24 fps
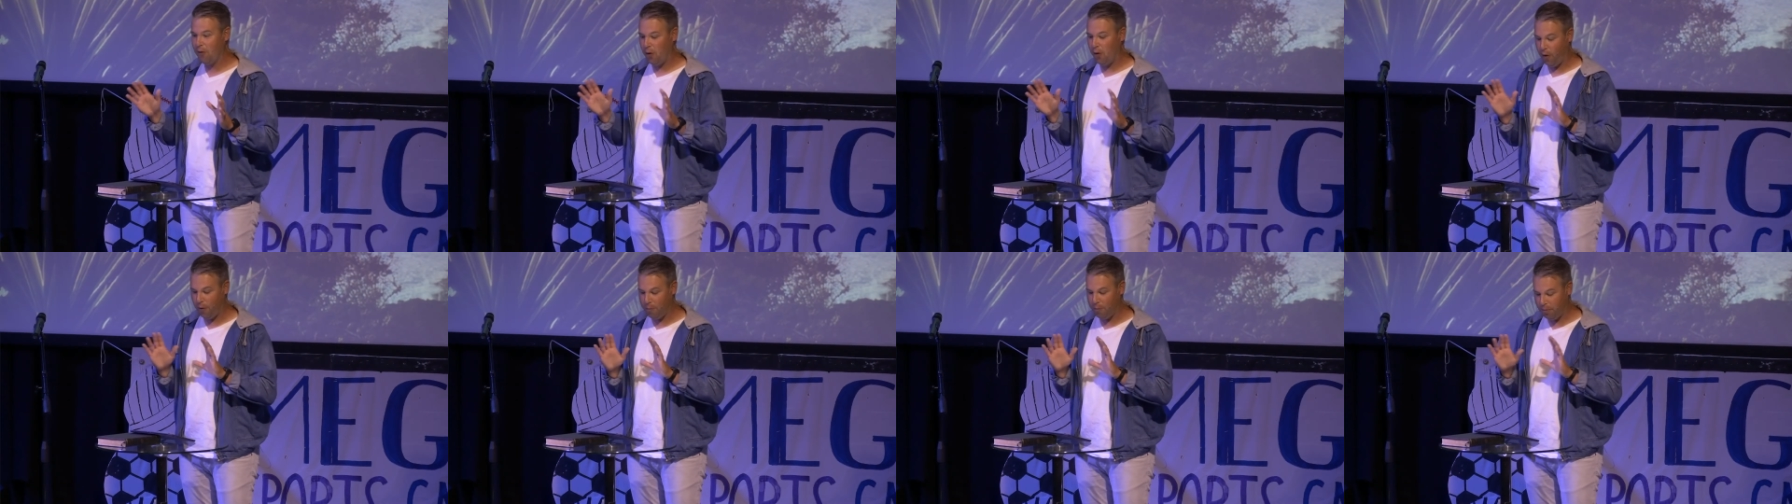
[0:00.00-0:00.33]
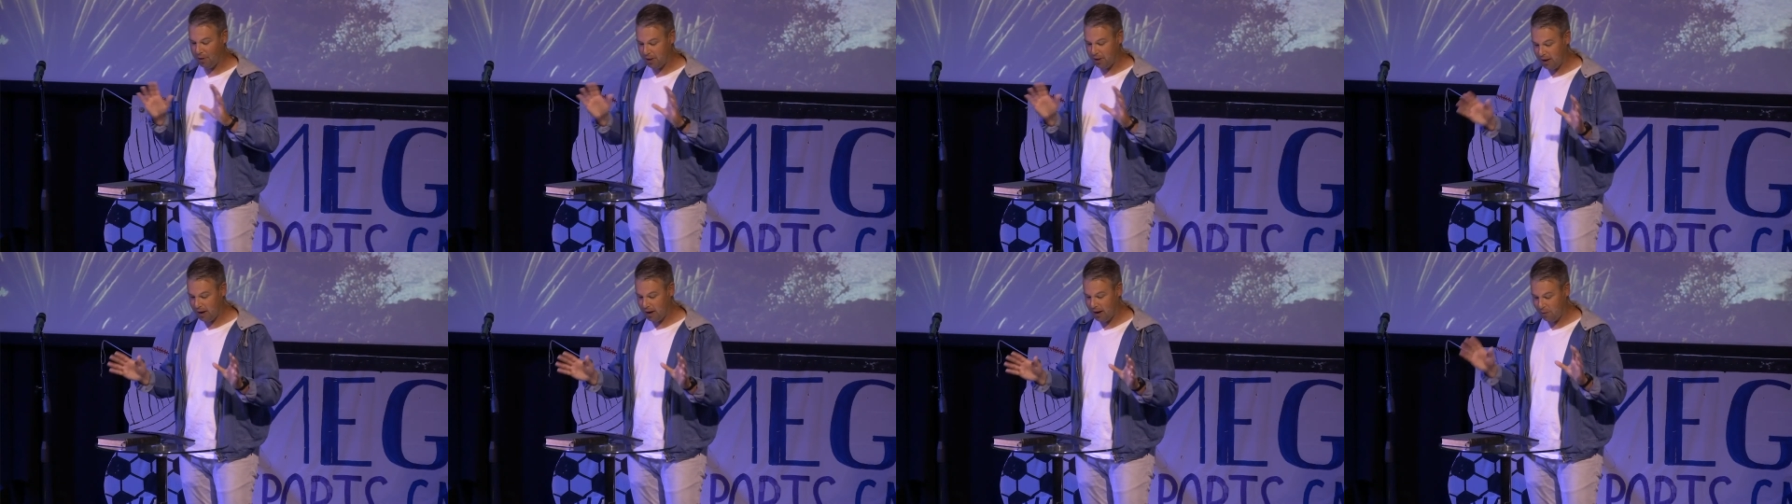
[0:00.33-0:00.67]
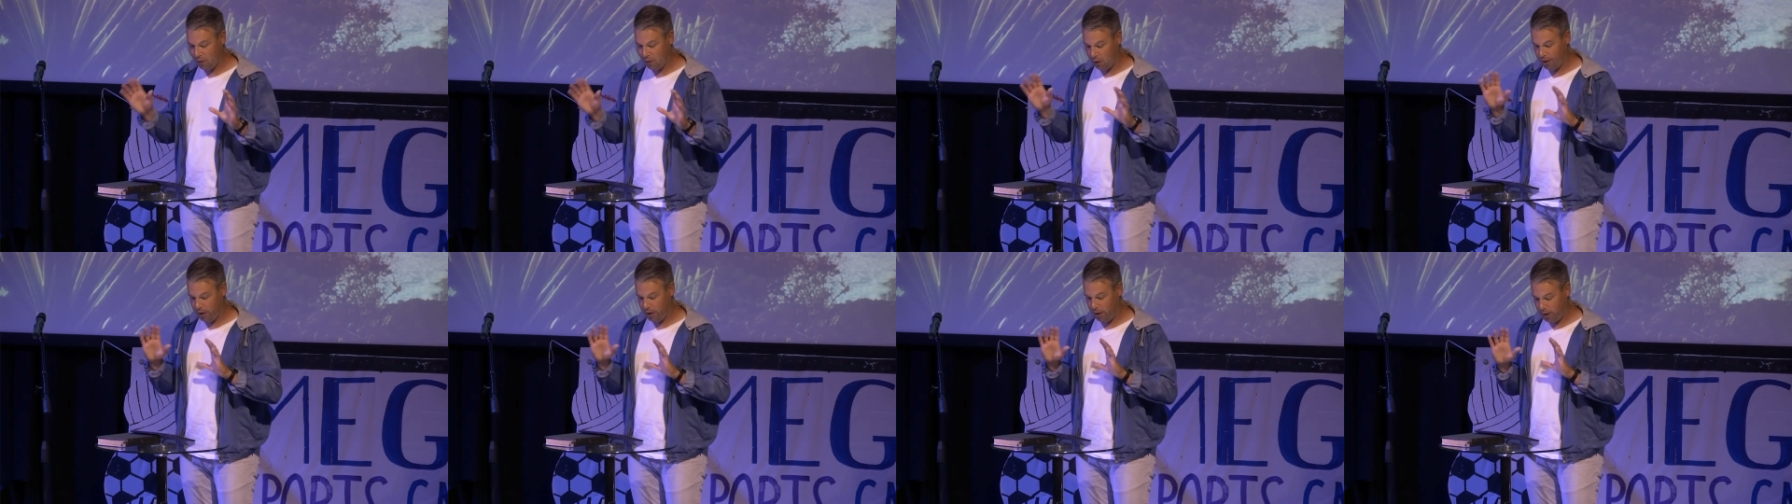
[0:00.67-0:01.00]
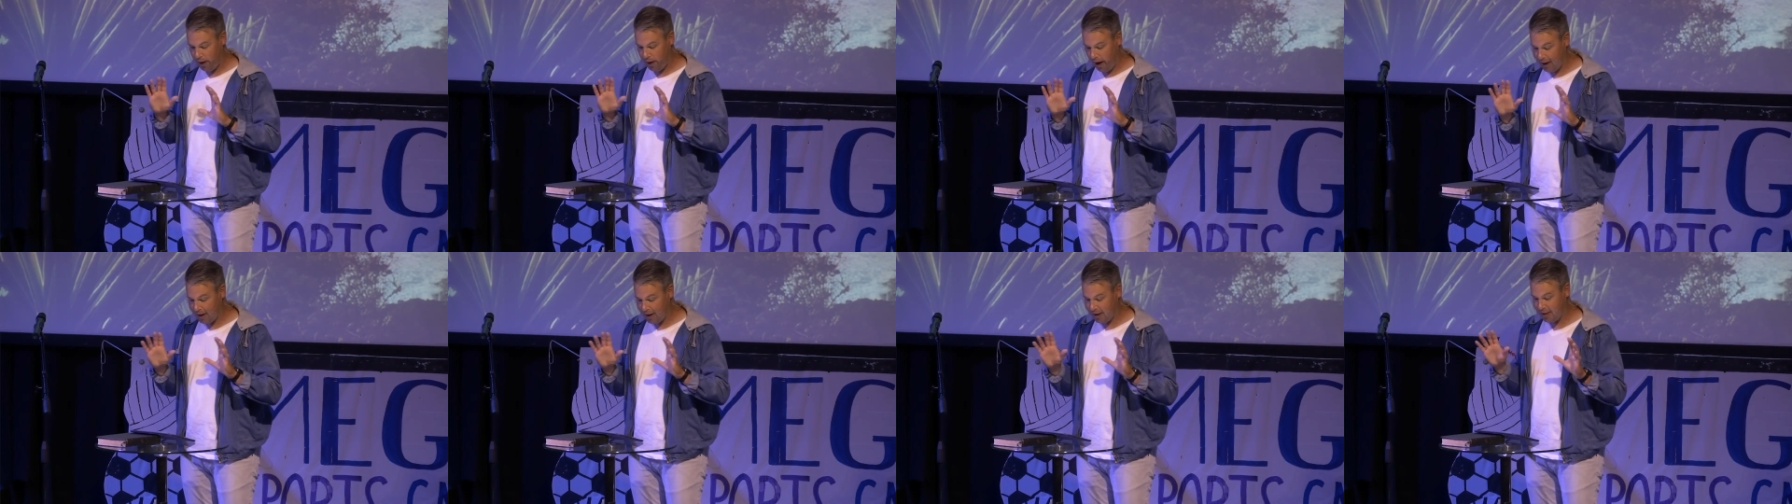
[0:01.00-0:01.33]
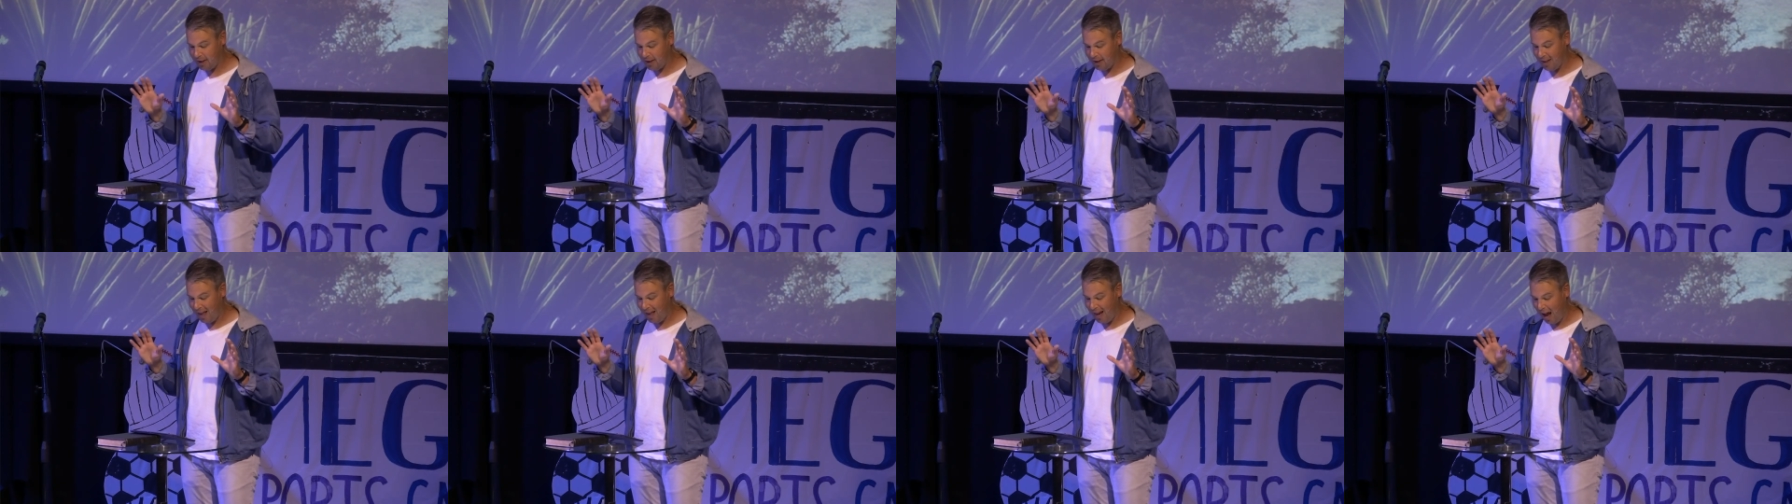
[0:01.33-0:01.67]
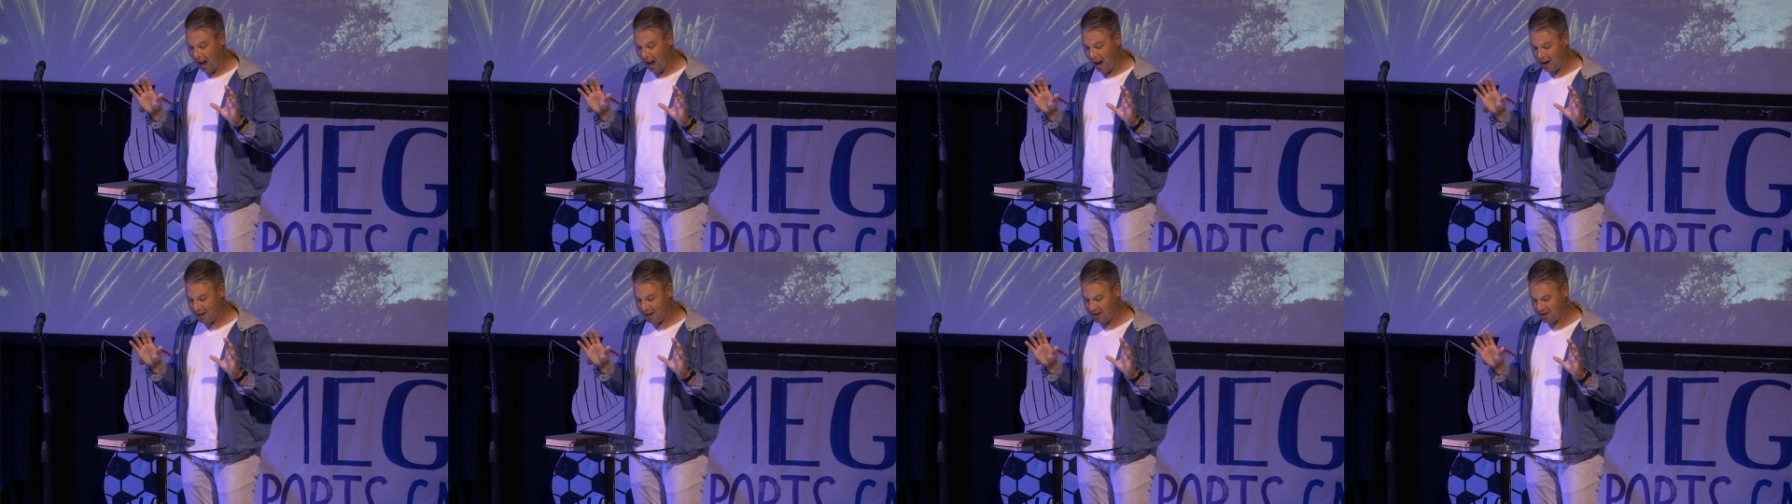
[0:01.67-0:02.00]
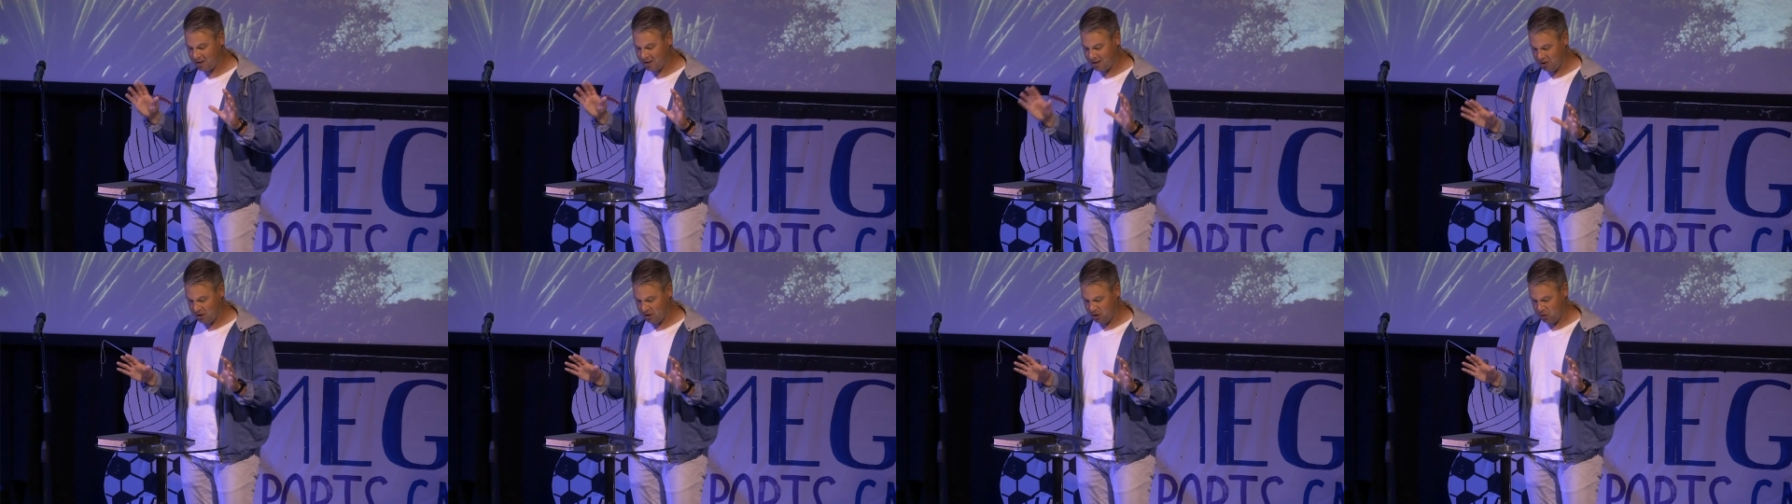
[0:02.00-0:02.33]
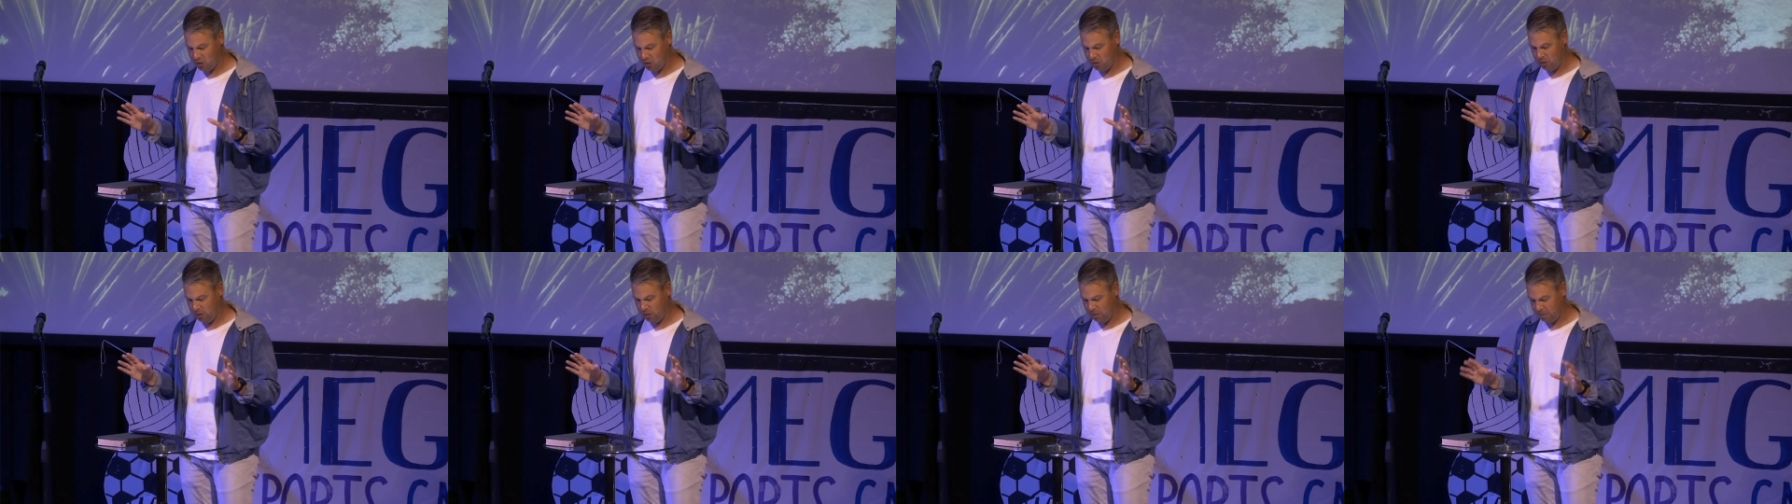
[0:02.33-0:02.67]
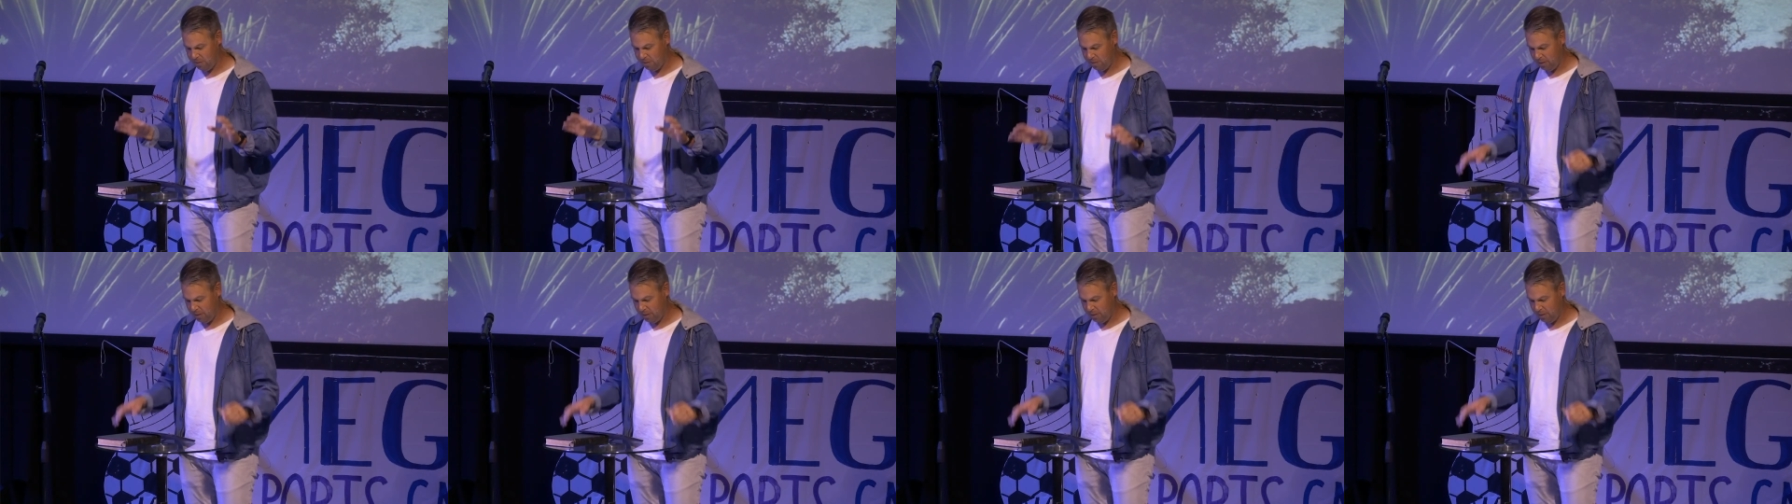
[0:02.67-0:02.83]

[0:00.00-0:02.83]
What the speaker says: or believe or anything that I do.